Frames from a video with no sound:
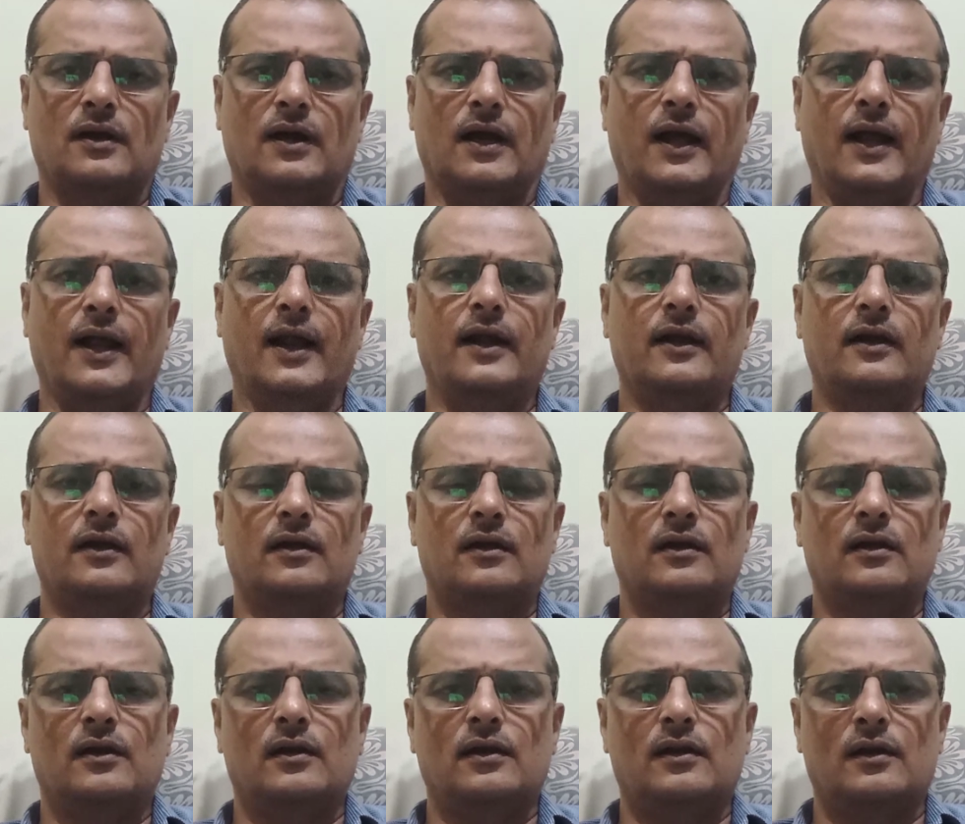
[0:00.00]
And
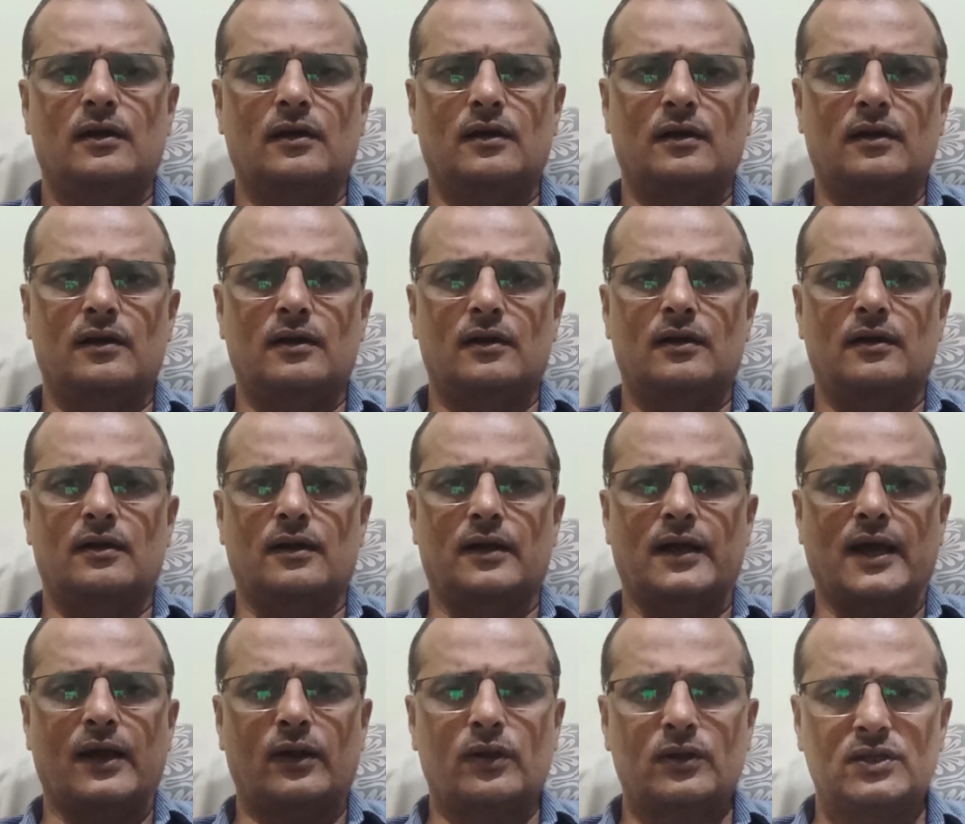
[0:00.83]

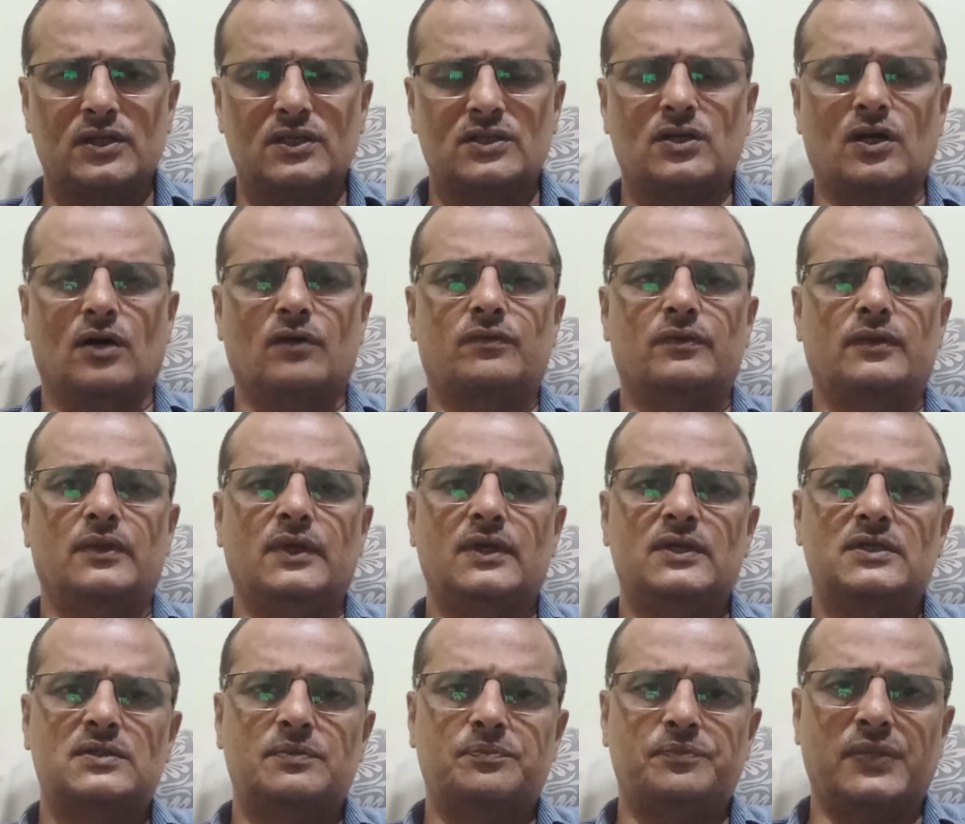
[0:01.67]
diagnosis of
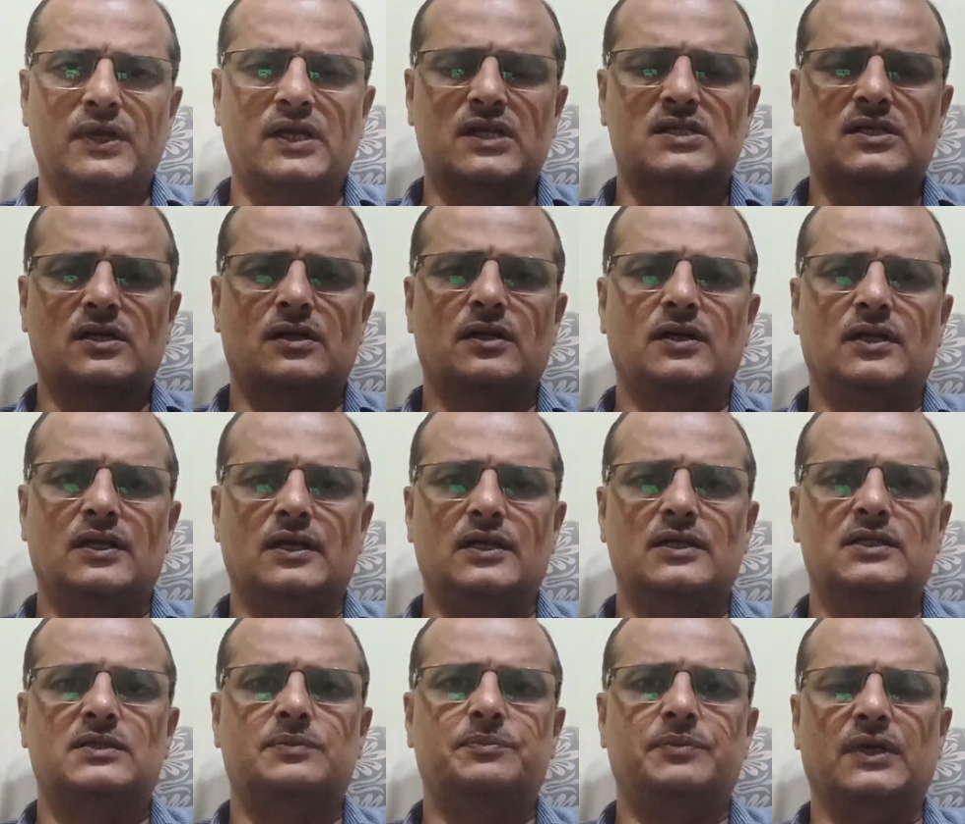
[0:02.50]
this patient
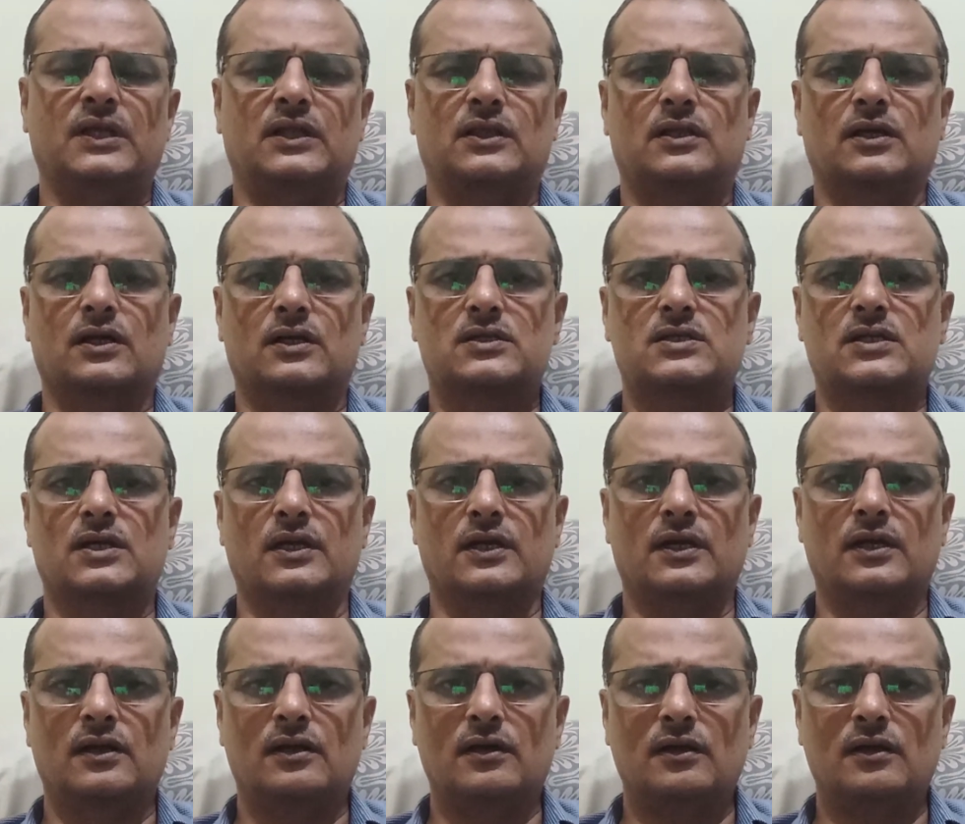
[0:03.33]
is Pittakshay.